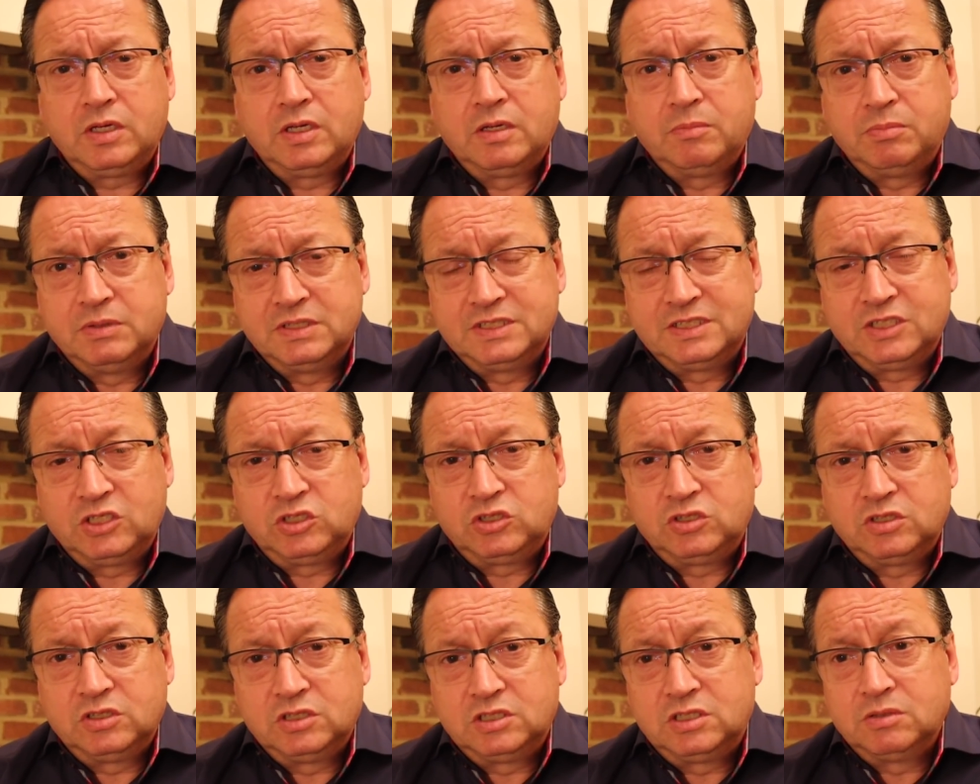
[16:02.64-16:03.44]
in a
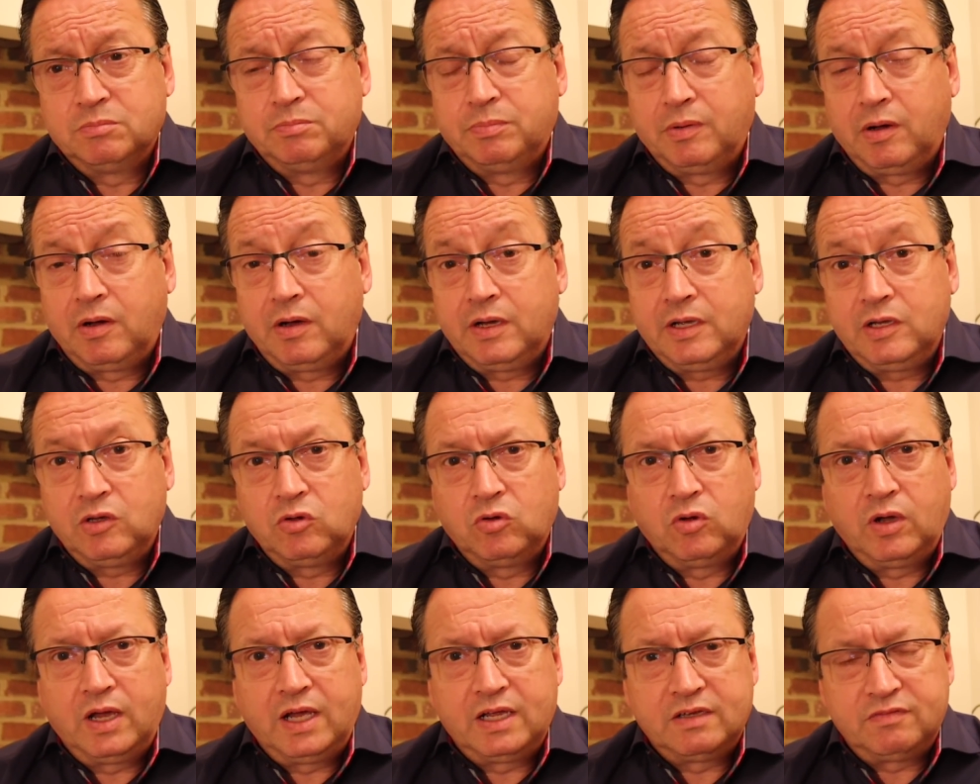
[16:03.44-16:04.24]
position to buy
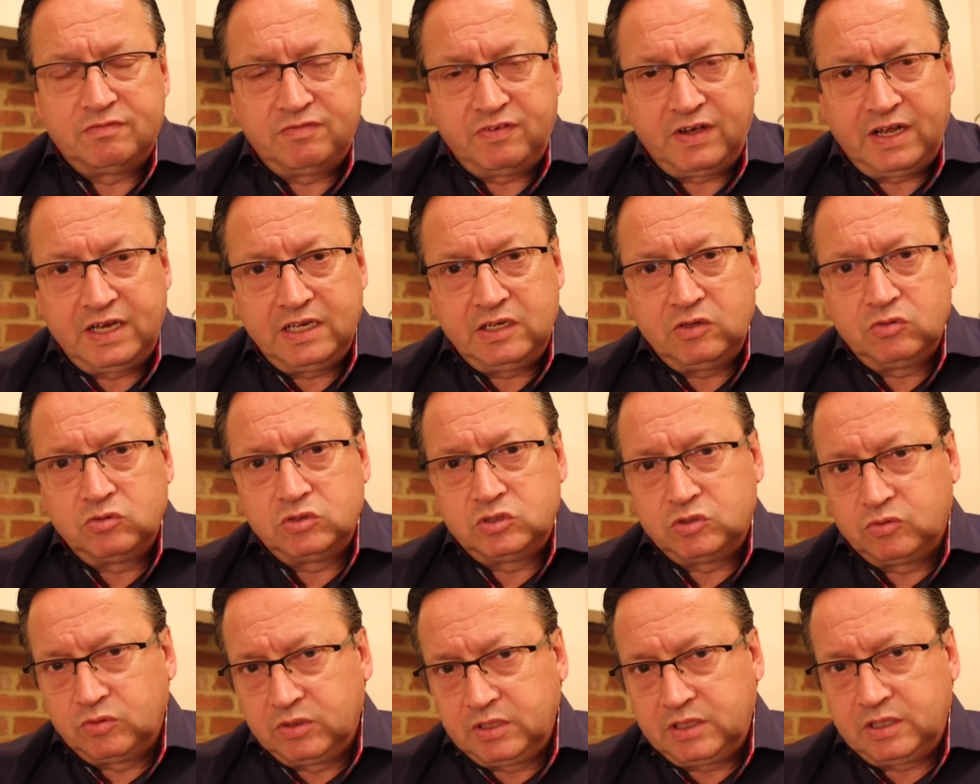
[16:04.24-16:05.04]
or add value or
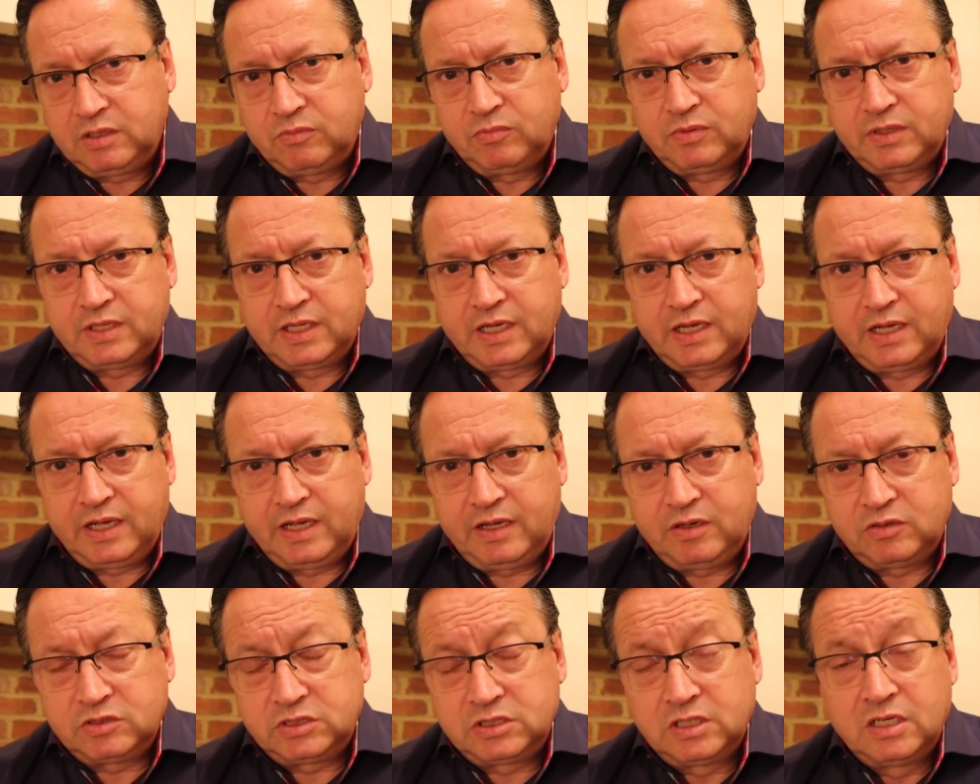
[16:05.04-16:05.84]
do anything with that
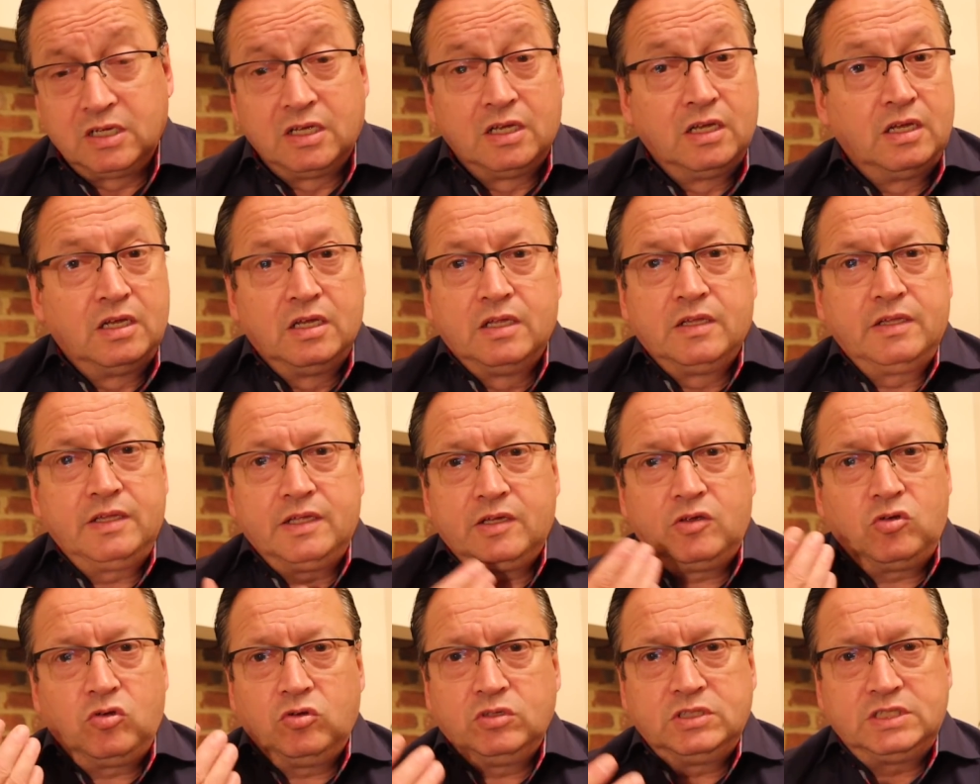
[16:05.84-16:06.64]
house,
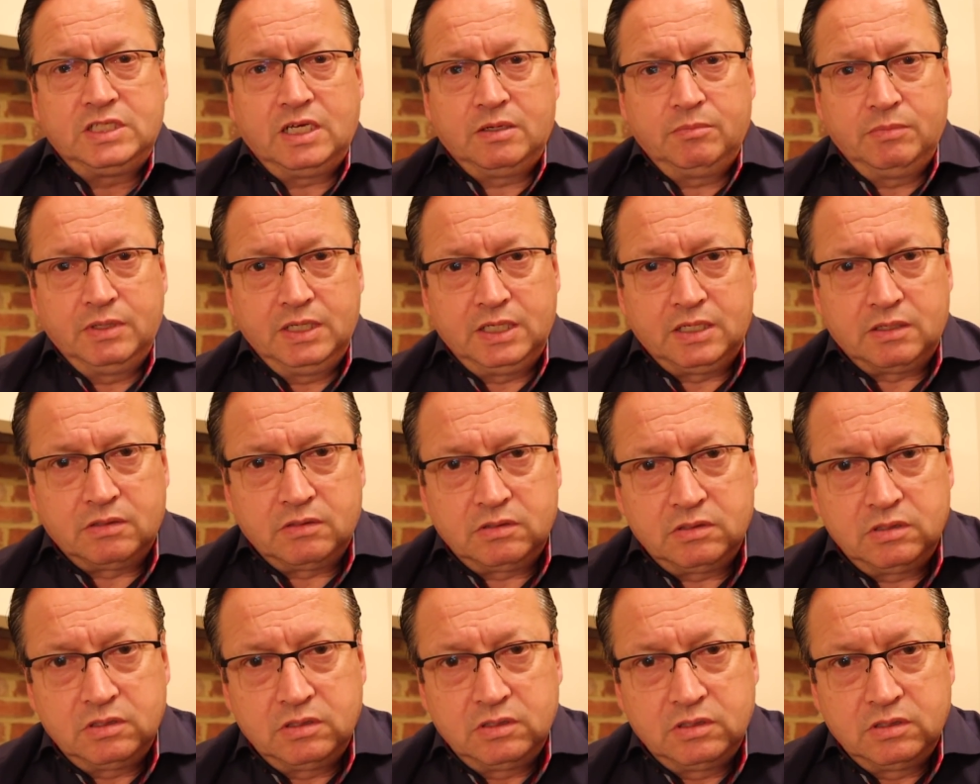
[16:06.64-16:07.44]
then contact me.
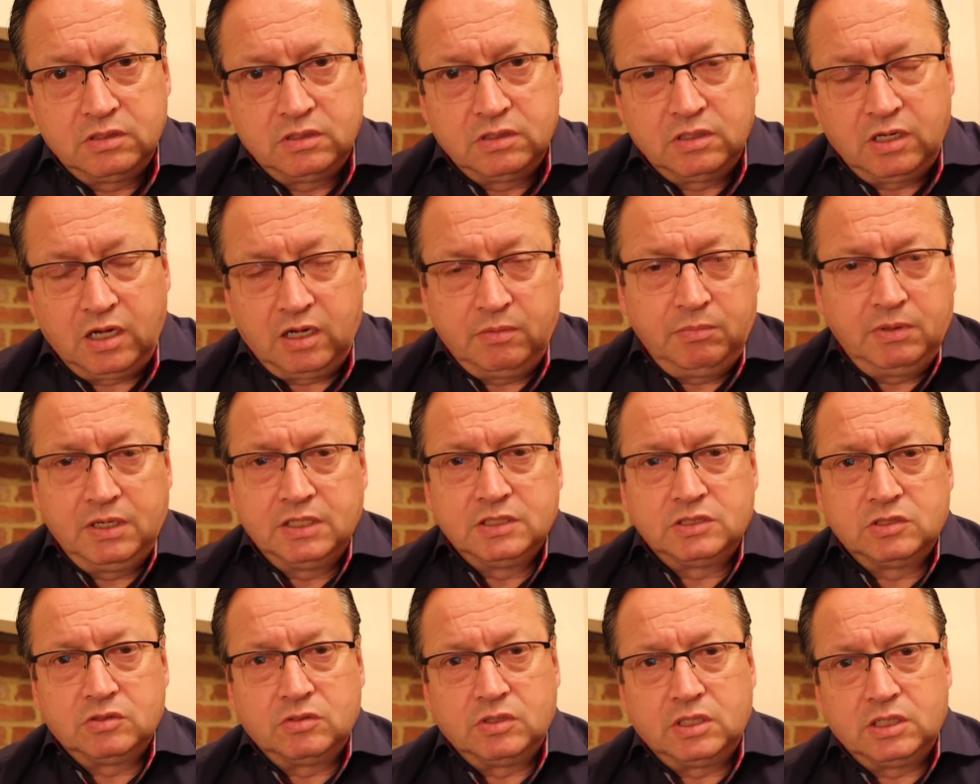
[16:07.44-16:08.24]
I
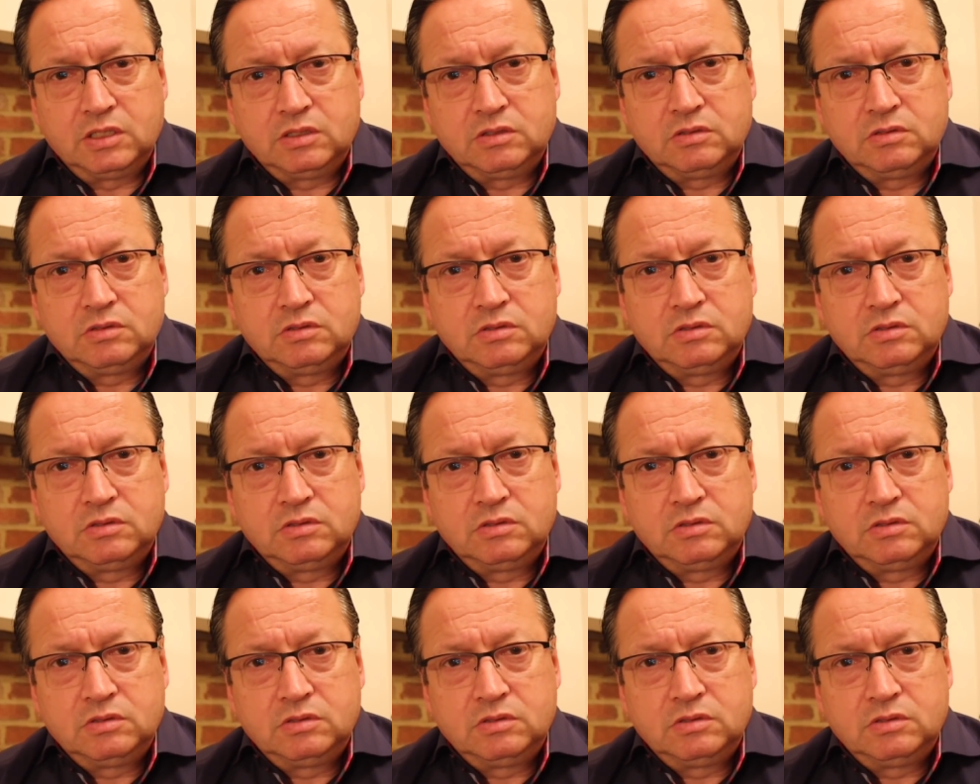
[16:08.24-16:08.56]
might do it.